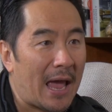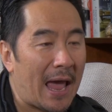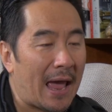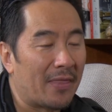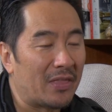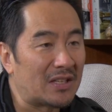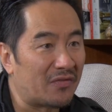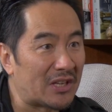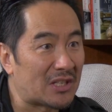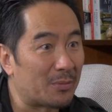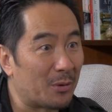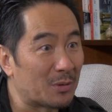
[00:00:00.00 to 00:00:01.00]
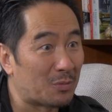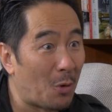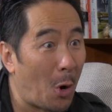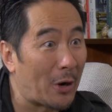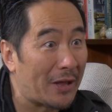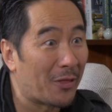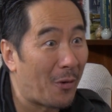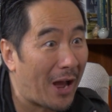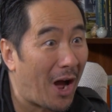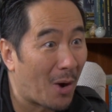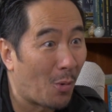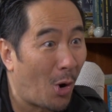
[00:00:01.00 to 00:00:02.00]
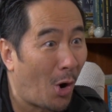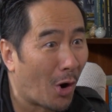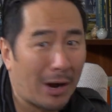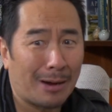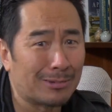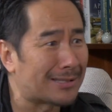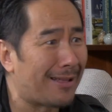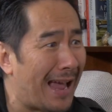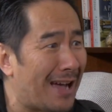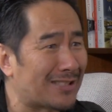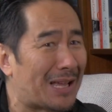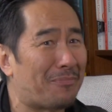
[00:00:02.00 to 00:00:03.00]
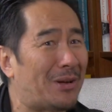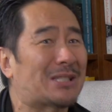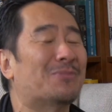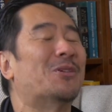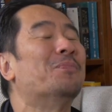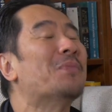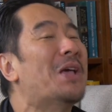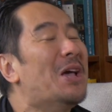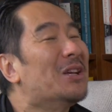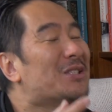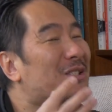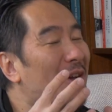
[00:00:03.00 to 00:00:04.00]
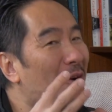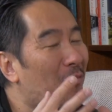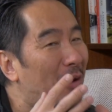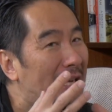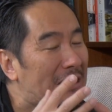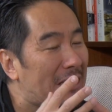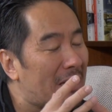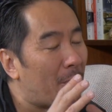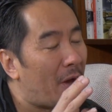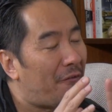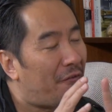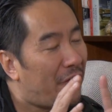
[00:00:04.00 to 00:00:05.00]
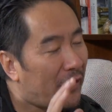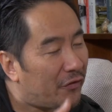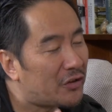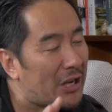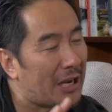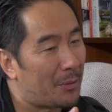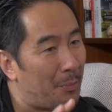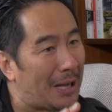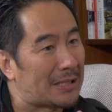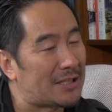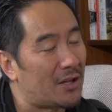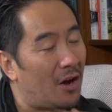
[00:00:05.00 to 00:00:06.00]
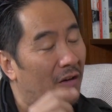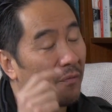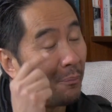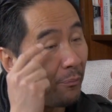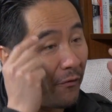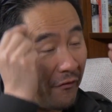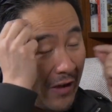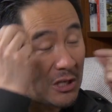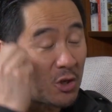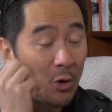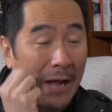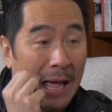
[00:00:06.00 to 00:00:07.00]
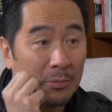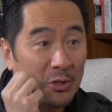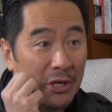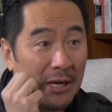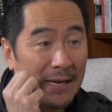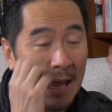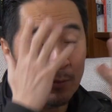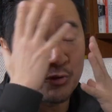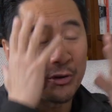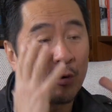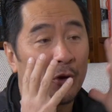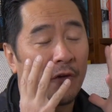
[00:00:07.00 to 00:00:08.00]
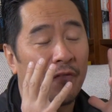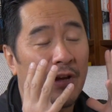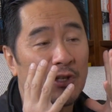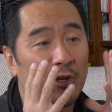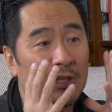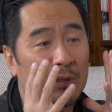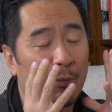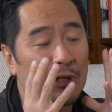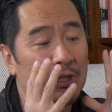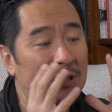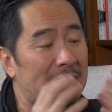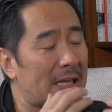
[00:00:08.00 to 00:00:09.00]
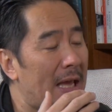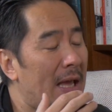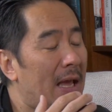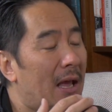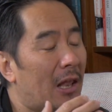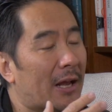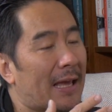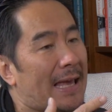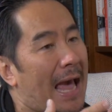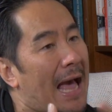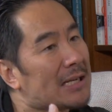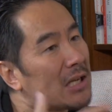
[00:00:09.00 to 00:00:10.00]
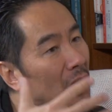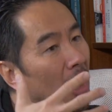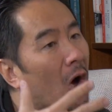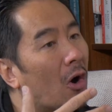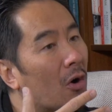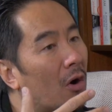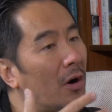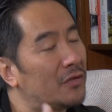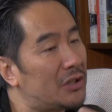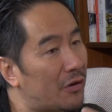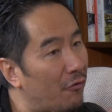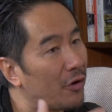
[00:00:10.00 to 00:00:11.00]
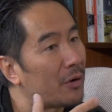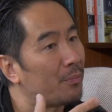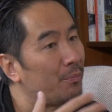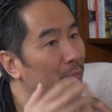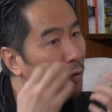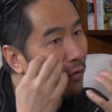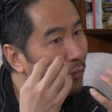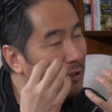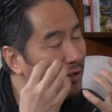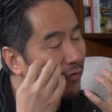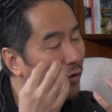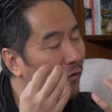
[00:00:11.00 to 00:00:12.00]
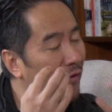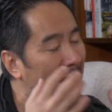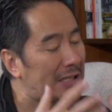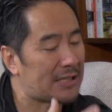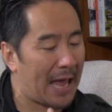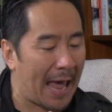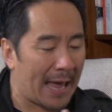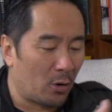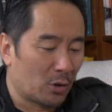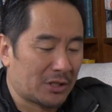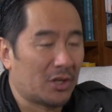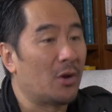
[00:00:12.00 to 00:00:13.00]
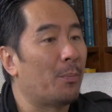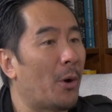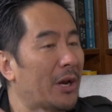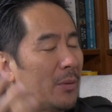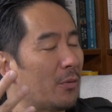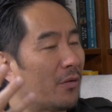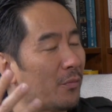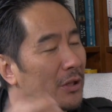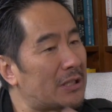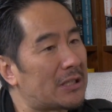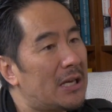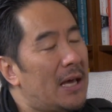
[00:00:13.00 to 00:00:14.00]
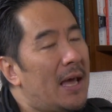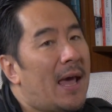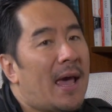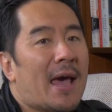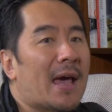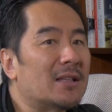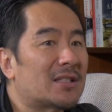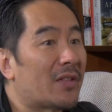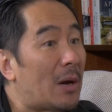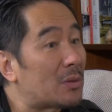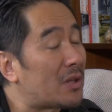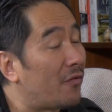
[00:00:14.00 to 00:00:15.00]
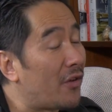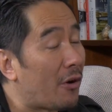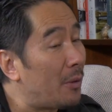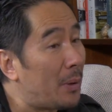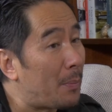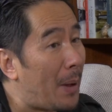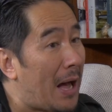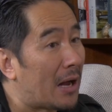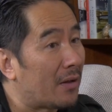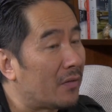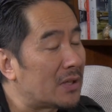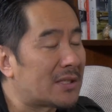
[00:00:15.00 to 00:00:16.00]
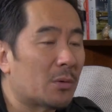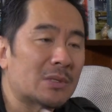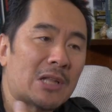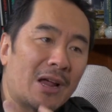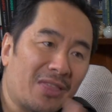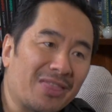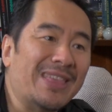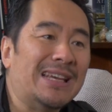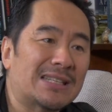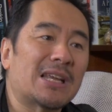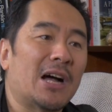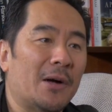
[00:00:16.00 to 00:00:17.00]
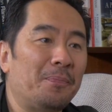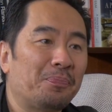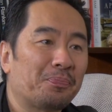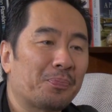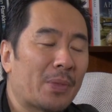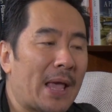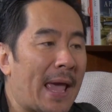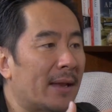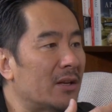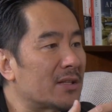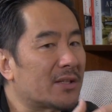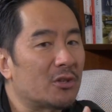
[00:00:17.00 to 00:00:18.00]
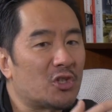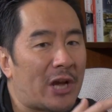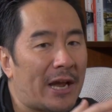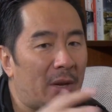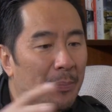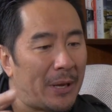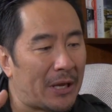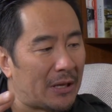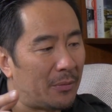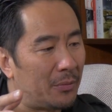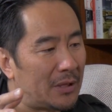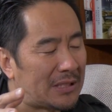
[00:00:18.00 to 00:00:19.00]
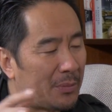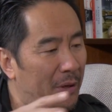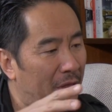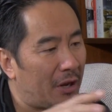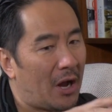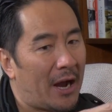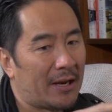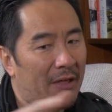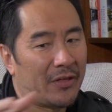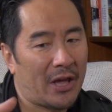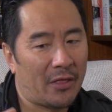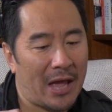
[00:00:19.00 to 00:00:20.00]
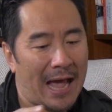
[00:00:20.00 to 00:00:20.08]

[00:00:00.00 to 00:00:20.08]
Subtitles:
and this vegetable was walking the way I walk. I was like, how's that possible? So we did 15 months of facial capture, capturing all your facial expressions, like a catalogue of different movements of your face and also your body movements. And so that was a very big part of it. So it was like theatre. And so Jada Pinkett Smith and I and the other